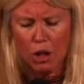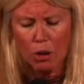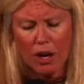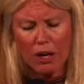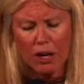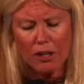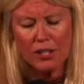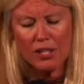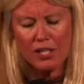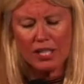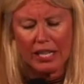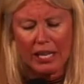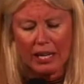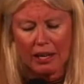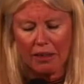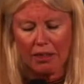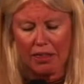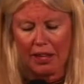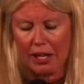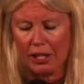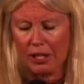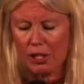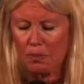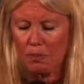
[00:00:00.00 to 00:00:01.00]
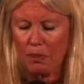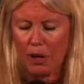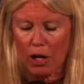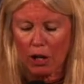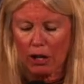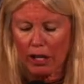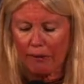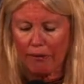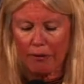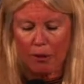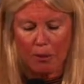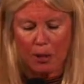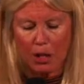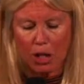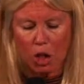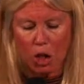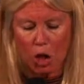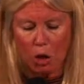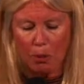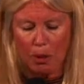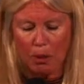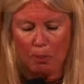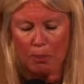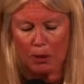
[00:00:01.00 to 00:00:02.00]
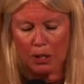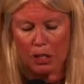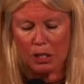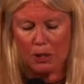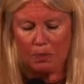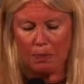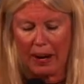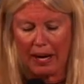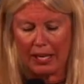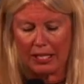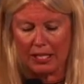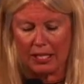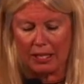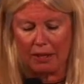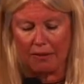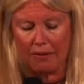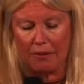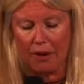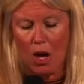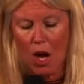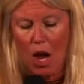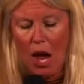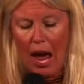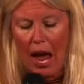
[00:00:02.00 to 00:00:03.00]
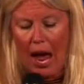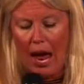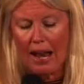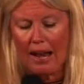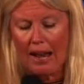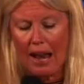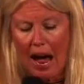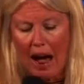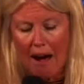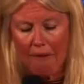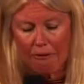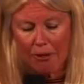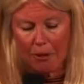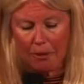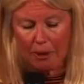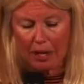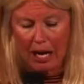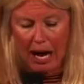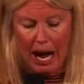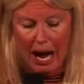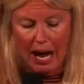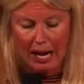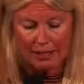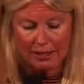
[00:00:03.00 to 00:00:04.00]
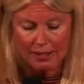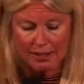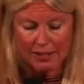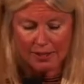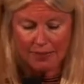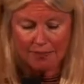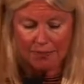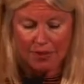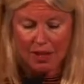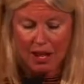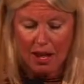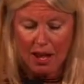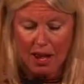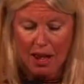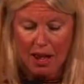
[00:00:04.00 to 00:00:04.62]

You are seeing things merely from a human perspective and not from God's.